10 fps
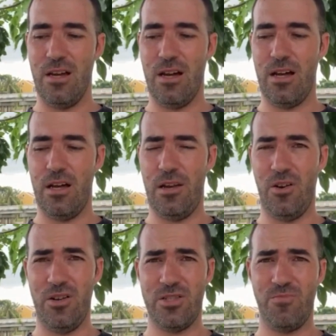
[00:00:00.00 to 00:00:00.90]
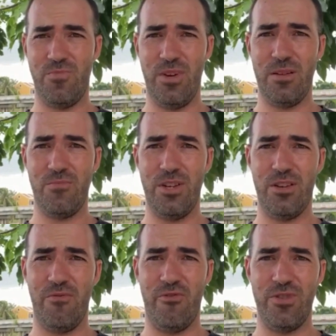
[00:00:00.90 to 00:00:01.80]
Knights playing pretty
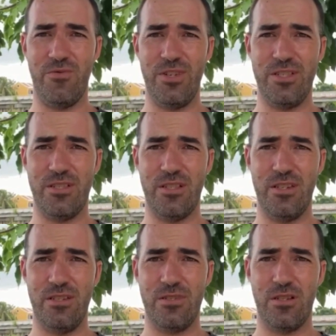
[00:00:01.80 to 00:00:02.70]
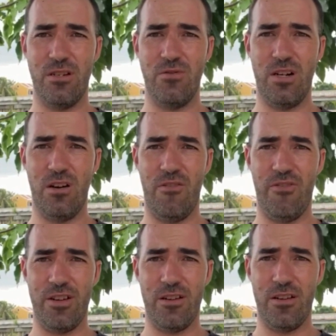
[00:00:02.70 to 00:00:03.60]
good footy recently, so I
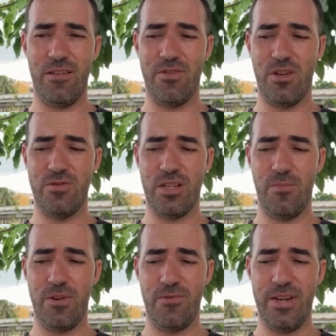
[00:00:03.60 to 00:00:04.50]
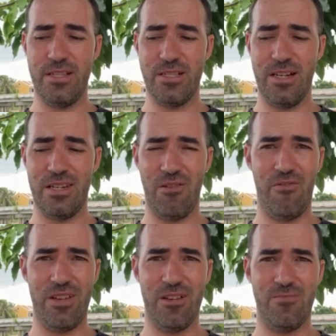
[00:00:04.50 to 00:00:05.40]
think even though it's up in Queensland, I
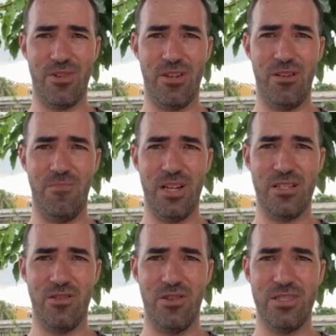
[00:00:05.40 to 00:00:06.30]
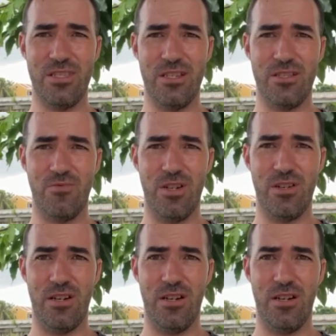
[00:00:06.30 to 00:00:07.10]
think I'm going to pick the Knights in this one.